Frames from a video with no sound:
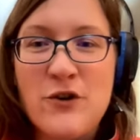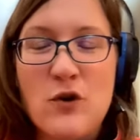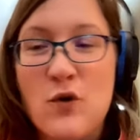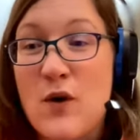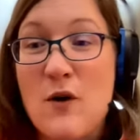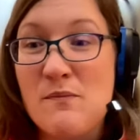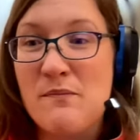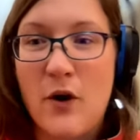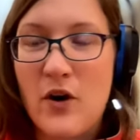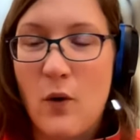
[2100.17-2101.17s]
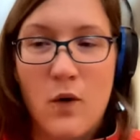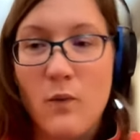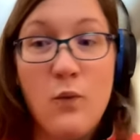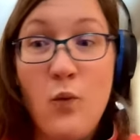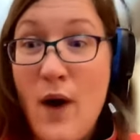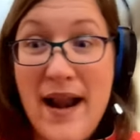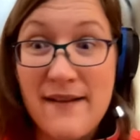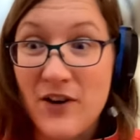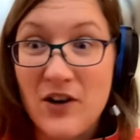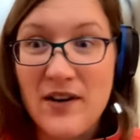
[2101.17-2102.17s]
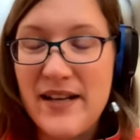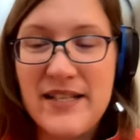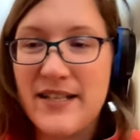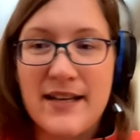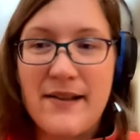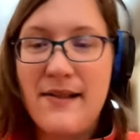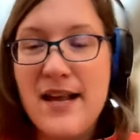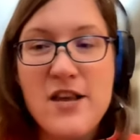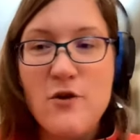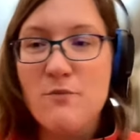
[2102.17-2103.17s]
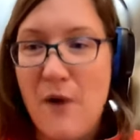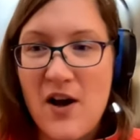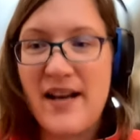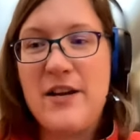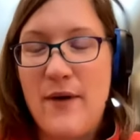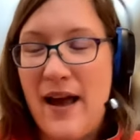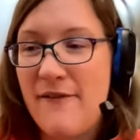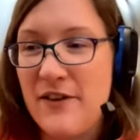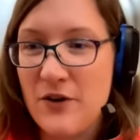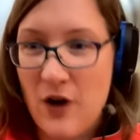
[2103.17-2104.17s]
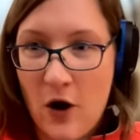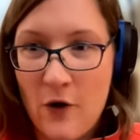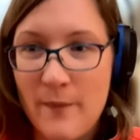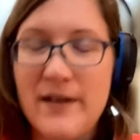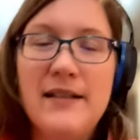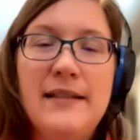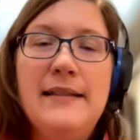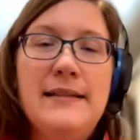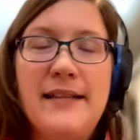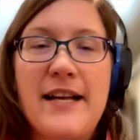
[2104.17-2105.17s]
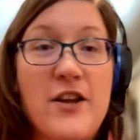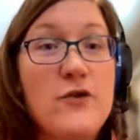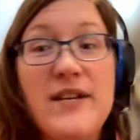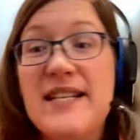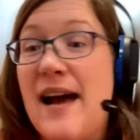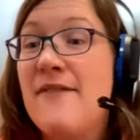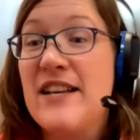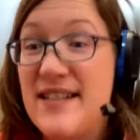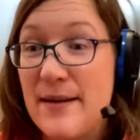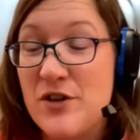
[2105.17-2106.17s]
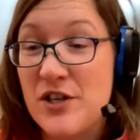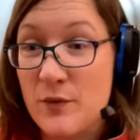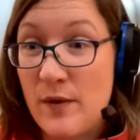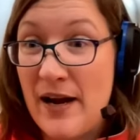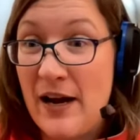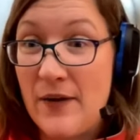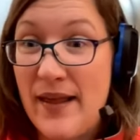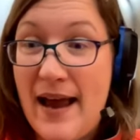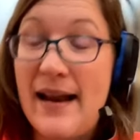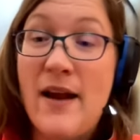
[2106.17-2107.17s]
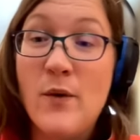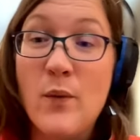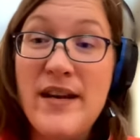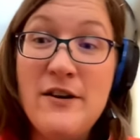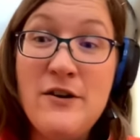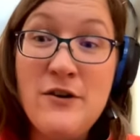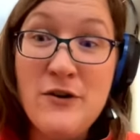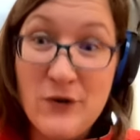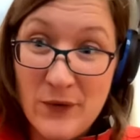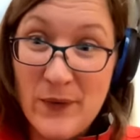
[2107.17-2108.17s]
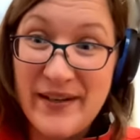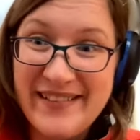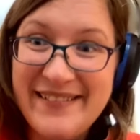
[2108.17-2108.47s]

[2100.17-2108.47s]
your Chromebook or whatever, it's just a thing you bought and you have in your home, like you need to have an exemption to repair that. And we knew